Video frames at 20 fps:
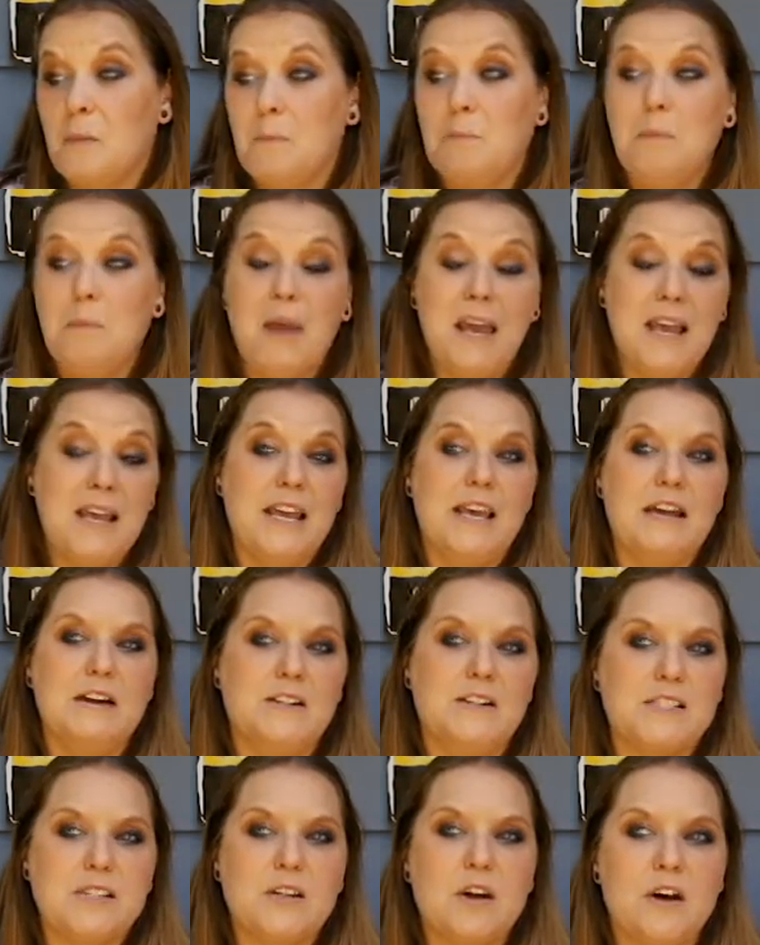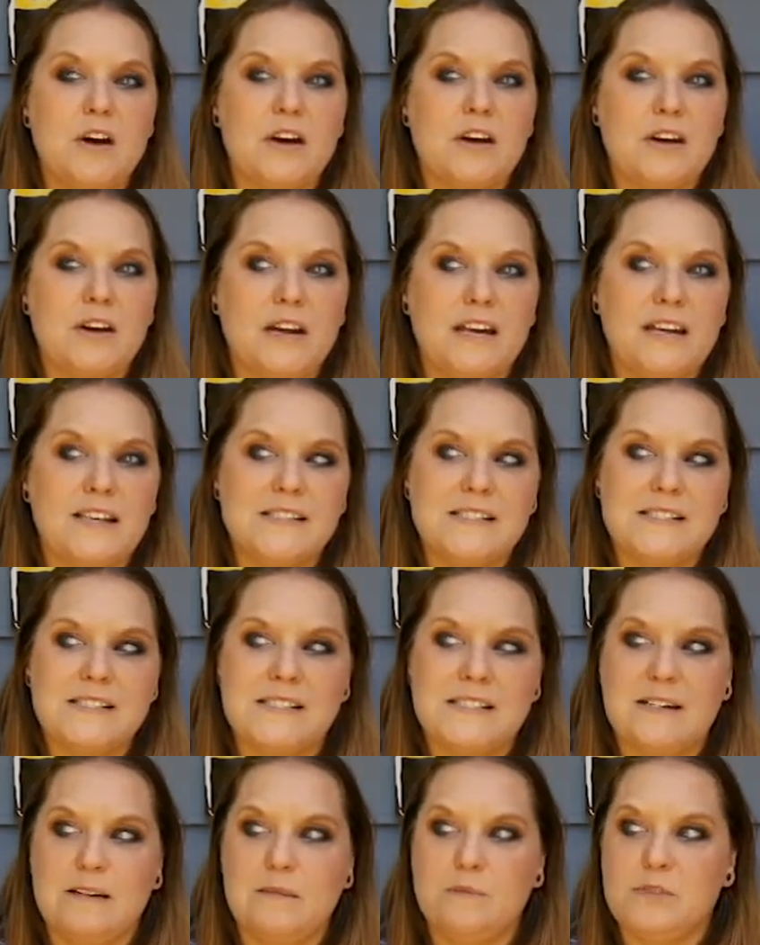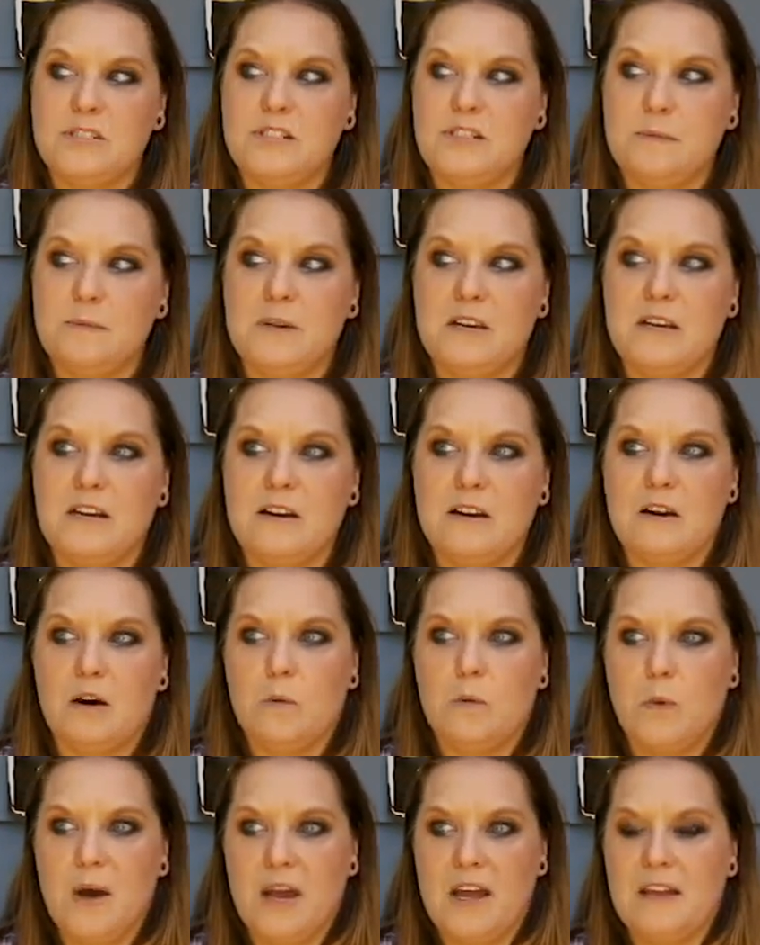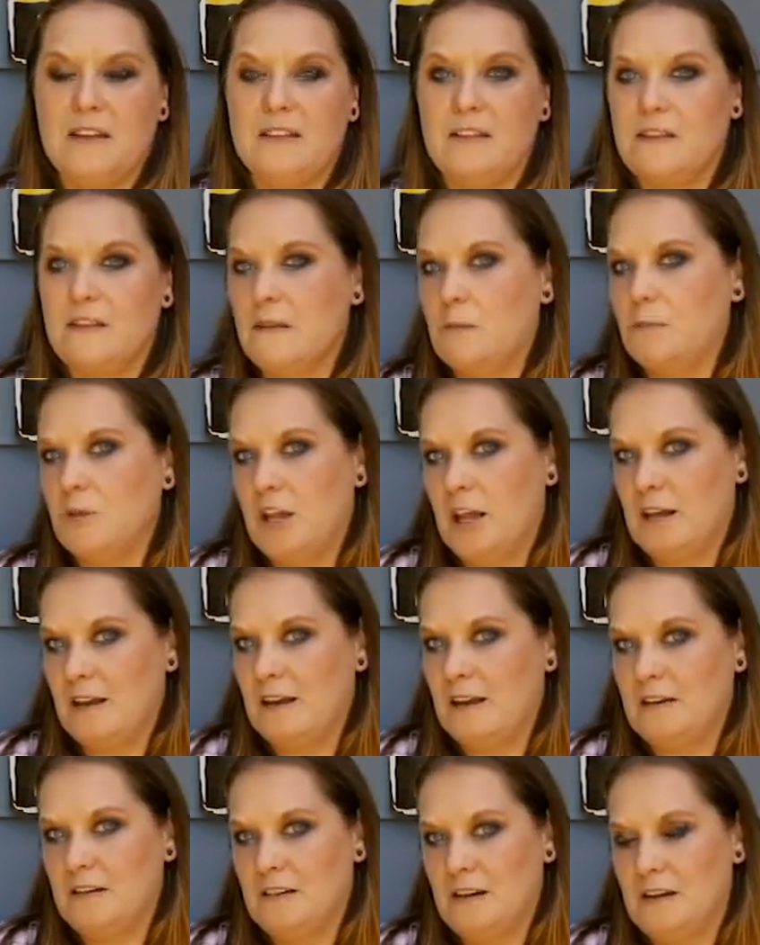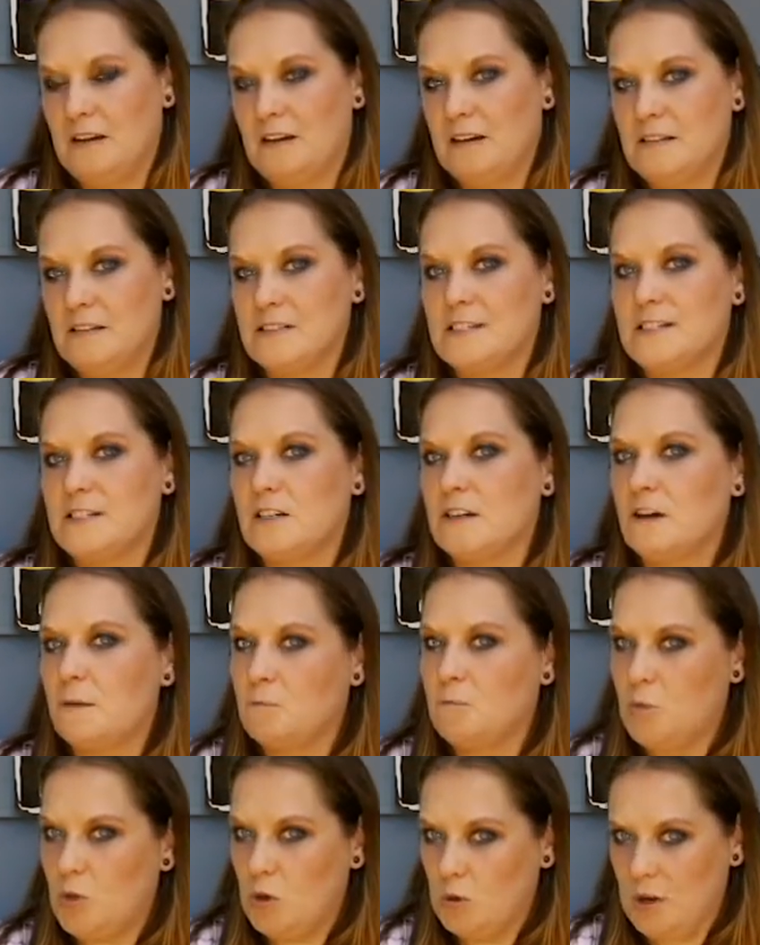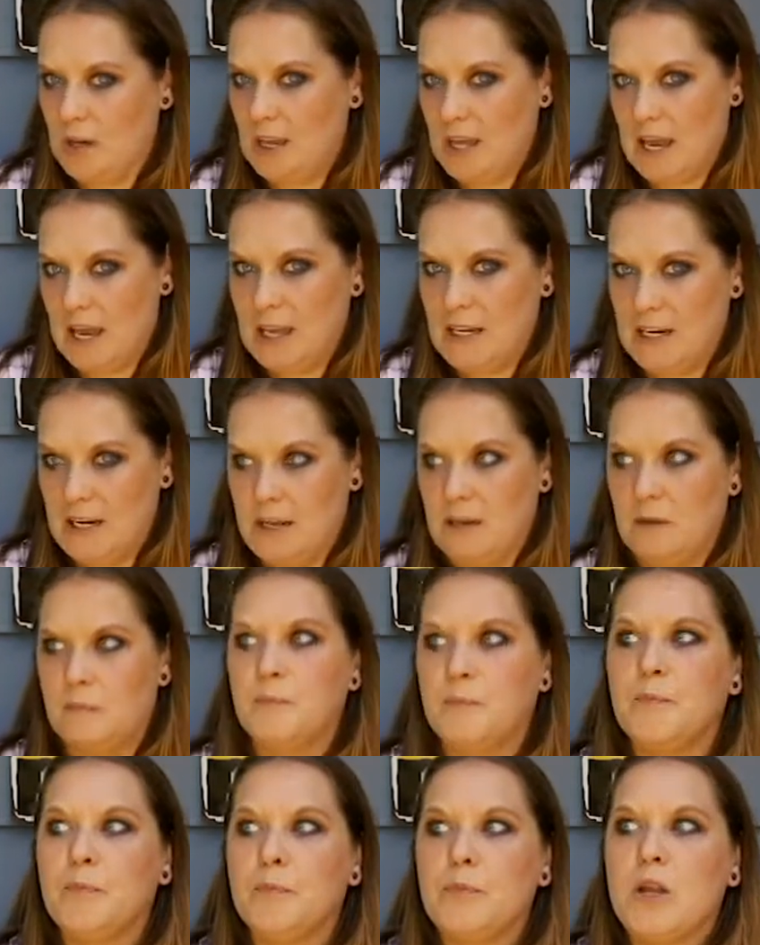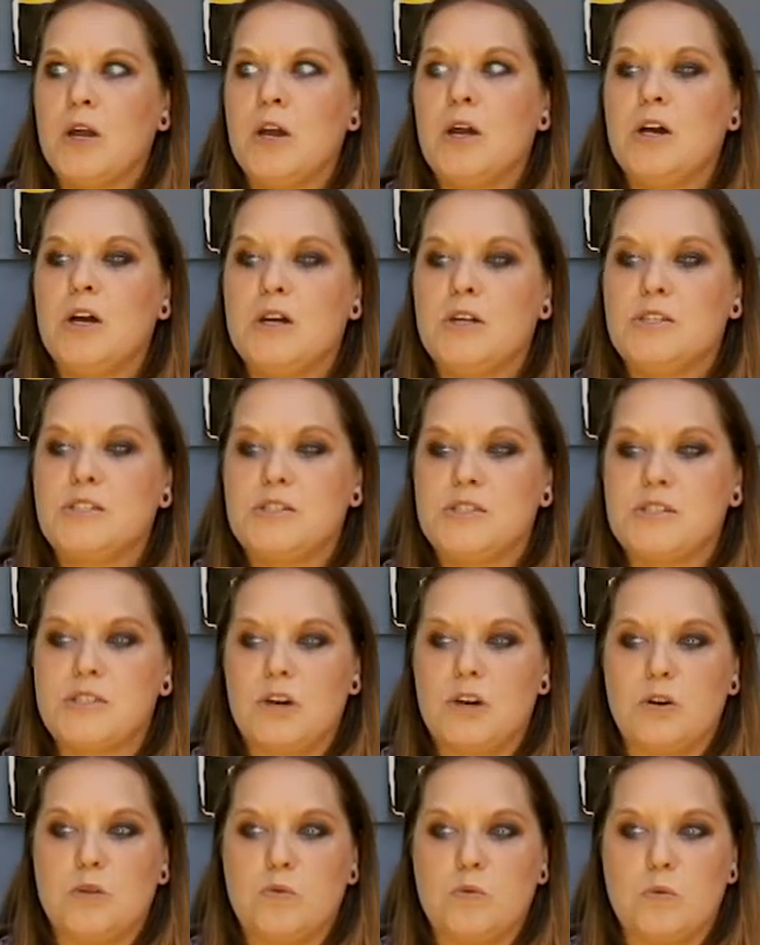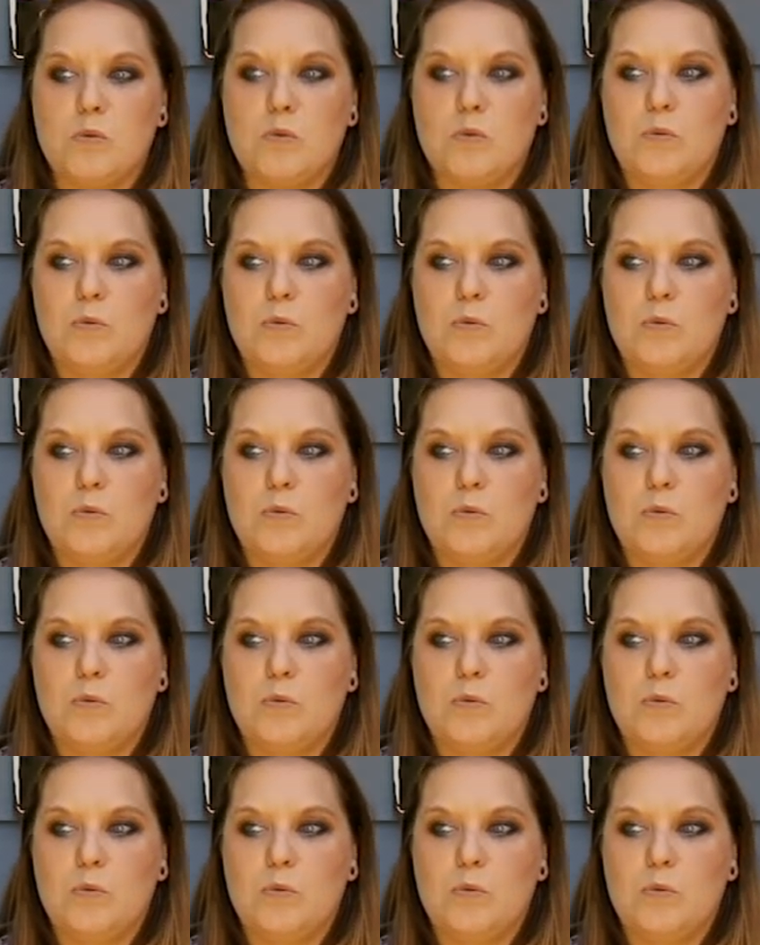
making a song, it seems to be a way that the plant is communicating. So